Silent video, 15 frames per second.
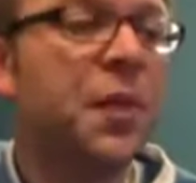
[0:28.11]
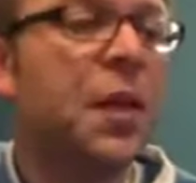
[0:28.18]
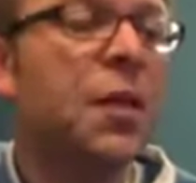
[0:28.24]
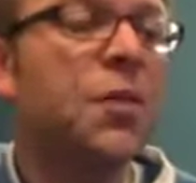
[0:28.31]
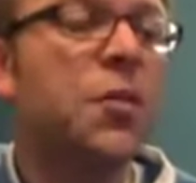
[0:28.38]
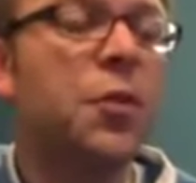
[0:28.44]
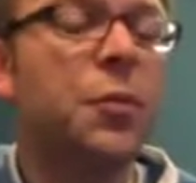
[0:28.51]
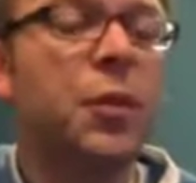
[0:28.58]

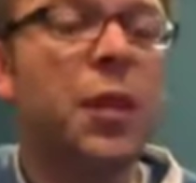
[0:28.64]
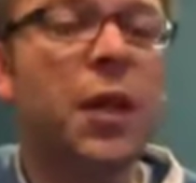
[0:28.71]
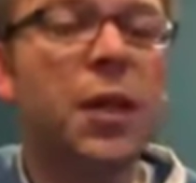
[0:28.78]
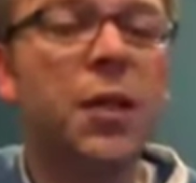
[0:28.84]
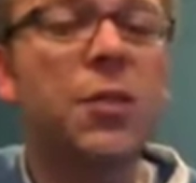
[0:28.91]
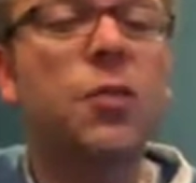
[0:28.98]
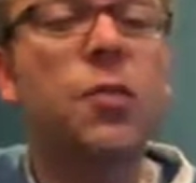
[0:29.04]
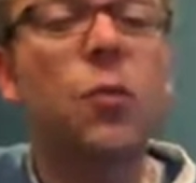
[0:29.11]
So it'll be like
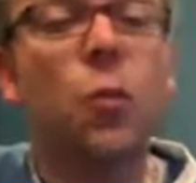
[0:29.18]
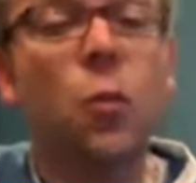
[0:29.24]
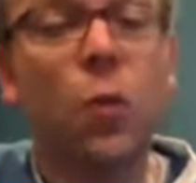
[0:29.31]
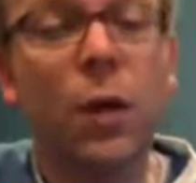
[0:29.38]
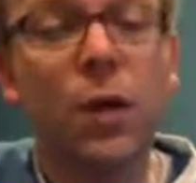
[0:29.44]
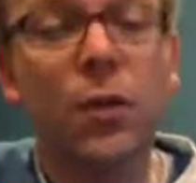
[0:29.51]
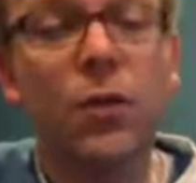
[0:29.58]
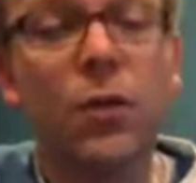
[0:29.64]
this:
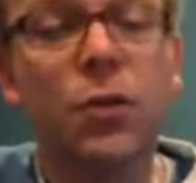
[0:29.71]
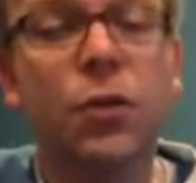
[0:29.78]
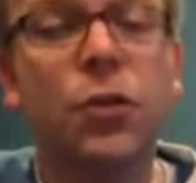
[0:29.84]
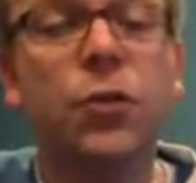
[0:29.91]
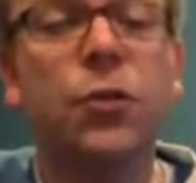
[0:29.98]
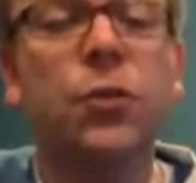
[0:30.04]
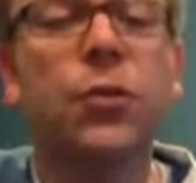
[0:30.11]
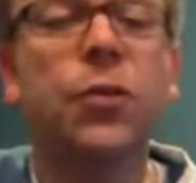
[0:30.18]
one,
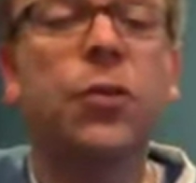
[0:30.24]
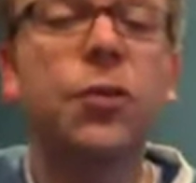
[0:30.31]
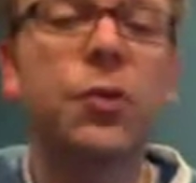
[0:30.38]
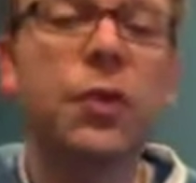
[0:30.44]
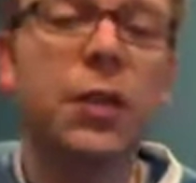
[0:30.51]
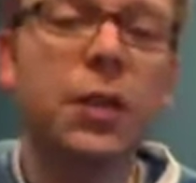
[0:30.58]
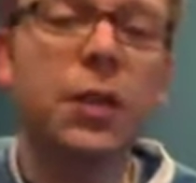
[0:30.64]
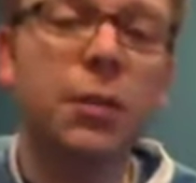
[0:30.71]
two,
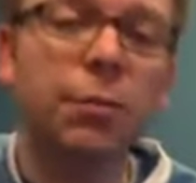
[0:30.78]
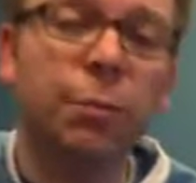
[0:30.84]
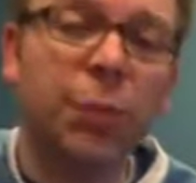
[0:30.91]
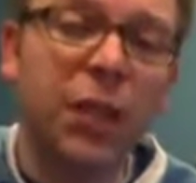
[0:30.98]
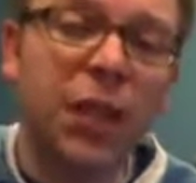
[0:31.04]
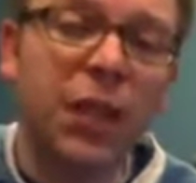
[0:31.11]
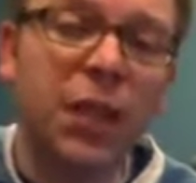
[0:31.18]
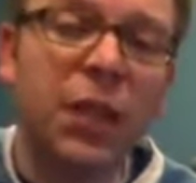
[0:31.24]
three, B,
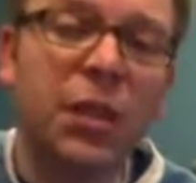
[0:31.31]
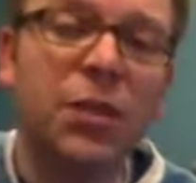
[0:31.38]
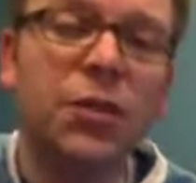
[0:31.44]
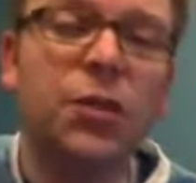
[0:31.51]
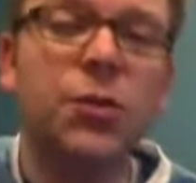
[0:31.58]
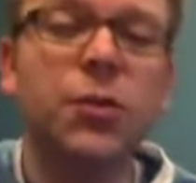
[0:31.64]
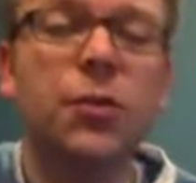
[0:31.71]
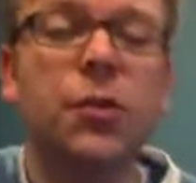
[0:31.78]

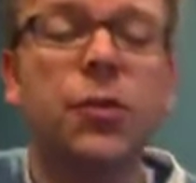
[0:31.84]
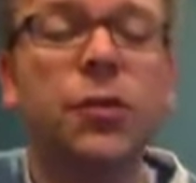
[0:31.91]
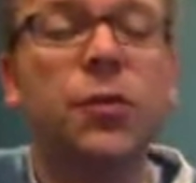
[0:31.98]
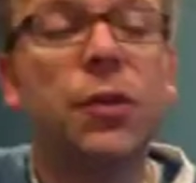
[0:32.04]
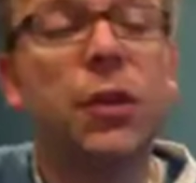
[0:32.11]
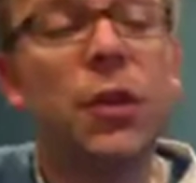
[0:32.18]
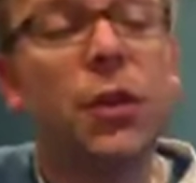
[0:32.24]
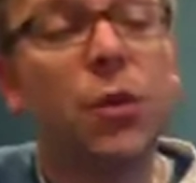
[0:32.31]
two,
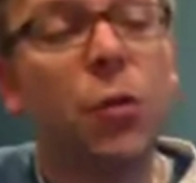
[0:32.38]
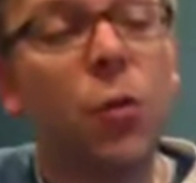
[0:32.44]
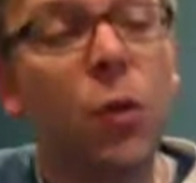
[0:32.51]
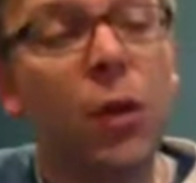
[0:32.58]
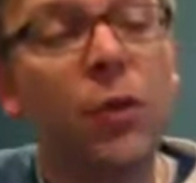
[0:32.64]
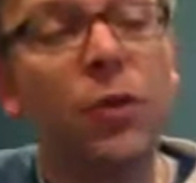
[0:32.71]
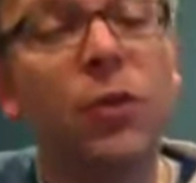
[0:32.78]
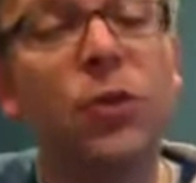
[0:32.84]
three.
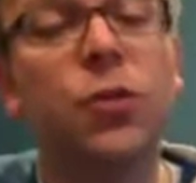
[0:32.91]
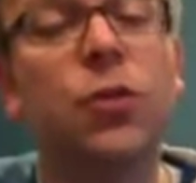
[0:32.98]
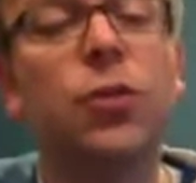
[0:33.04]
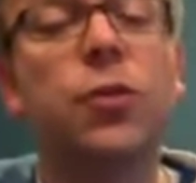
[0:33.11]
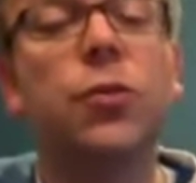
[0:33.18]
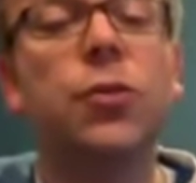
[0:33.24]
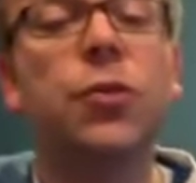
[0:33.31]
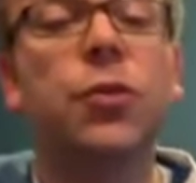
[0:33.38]
One,
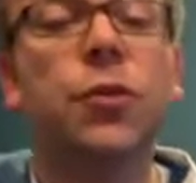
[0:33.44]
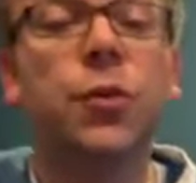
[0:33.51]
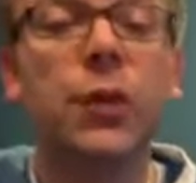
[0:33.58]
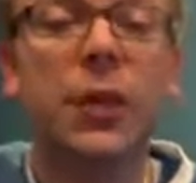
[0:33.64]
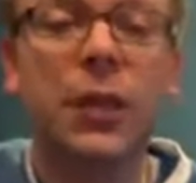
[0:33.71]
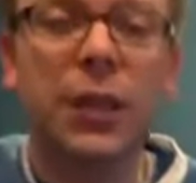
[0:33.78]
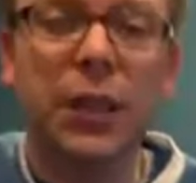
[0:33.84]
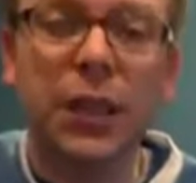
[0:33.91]
two,
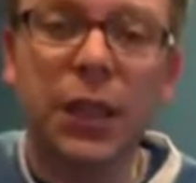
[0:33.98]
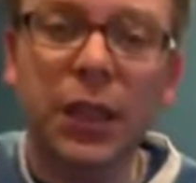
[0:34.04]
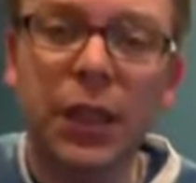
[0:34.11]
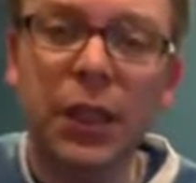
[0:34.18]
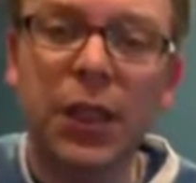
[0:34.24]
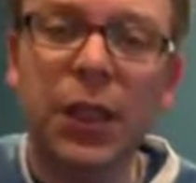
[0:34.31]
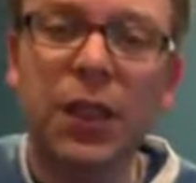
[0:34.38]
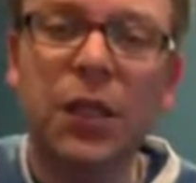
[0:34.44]
three,
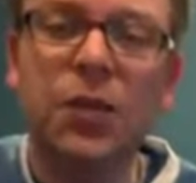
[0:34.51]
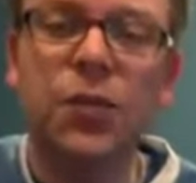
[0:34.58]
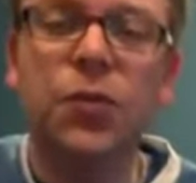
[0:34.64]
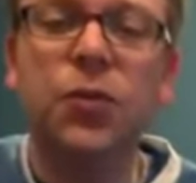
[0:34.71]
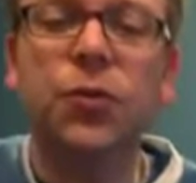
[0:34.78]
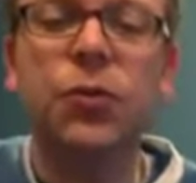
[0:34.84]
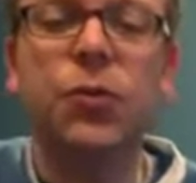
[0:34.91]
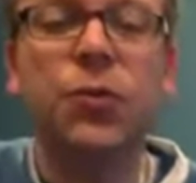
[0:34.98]
E,
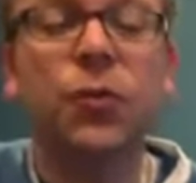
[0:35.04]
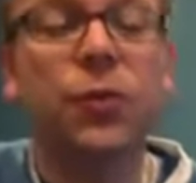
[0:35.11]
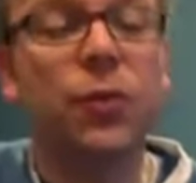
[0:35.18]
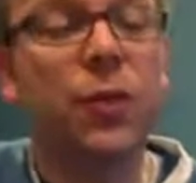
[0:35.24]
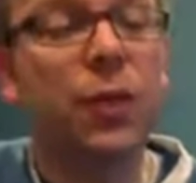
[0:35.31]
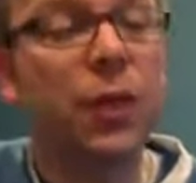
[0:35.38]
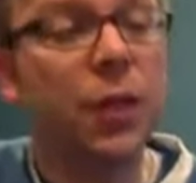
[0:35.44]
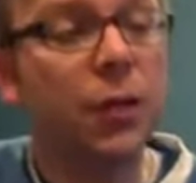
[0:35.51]
two
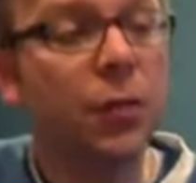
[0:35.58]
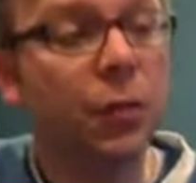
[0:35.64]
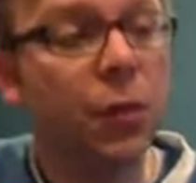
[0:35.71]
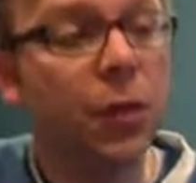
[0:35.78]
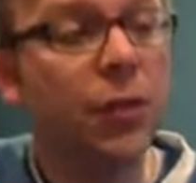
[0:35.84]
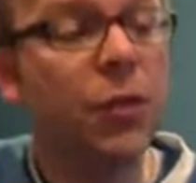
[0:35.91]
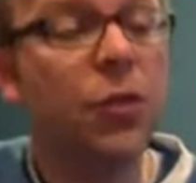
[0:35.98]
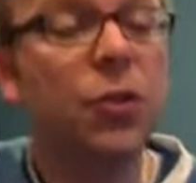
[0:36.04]
three
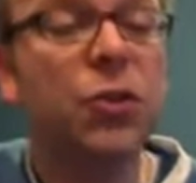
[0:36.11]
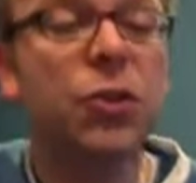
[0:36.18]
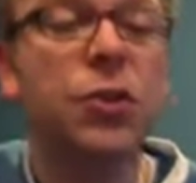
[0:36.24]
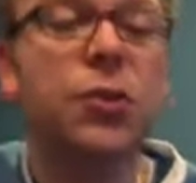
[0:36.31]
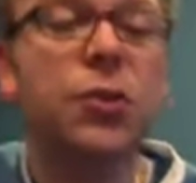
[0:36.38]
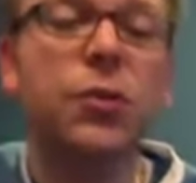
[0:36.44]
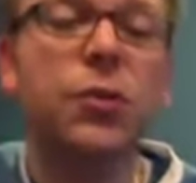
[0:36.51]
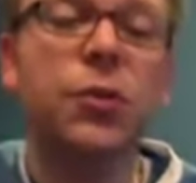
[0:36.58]
one
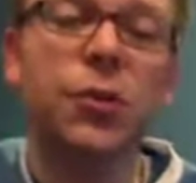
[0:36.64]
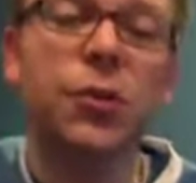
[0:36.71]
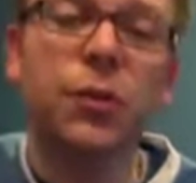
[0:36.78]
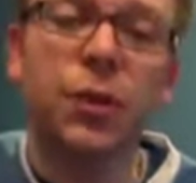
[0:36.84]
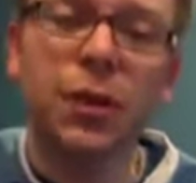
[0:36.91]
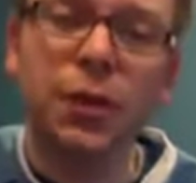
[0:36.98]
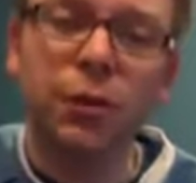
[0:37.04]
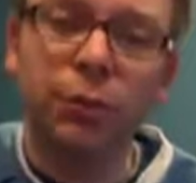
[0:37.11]
two
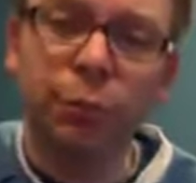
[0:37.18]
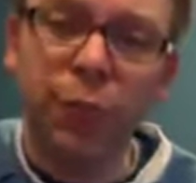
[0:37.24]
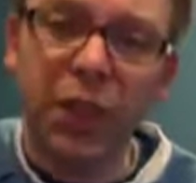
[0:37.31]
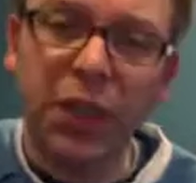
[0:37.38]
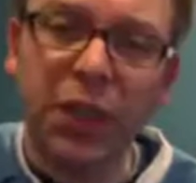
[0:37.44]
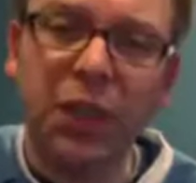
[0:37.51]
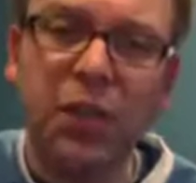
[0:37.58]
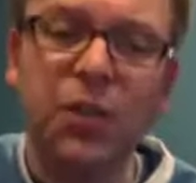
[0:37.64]
three B,
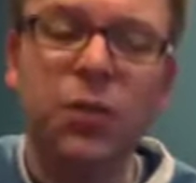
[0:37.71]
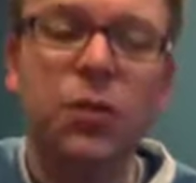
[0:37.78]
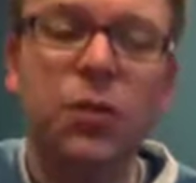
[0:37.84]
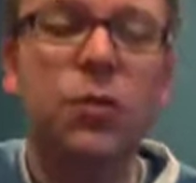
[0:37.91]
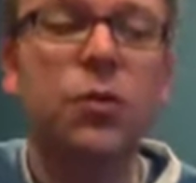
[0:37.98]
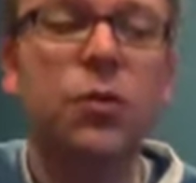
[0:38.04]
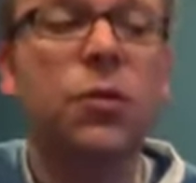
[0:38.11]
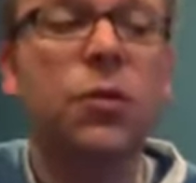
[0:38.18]

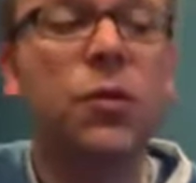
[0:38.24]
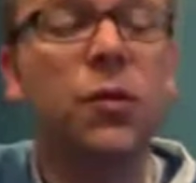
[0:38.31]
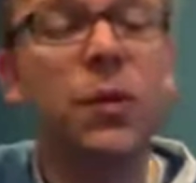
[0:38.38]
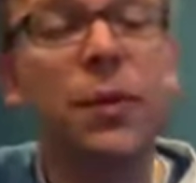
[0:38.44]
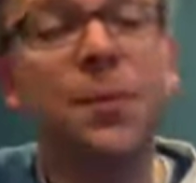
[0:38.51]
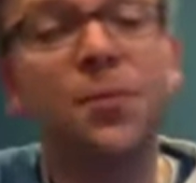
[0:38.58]
two three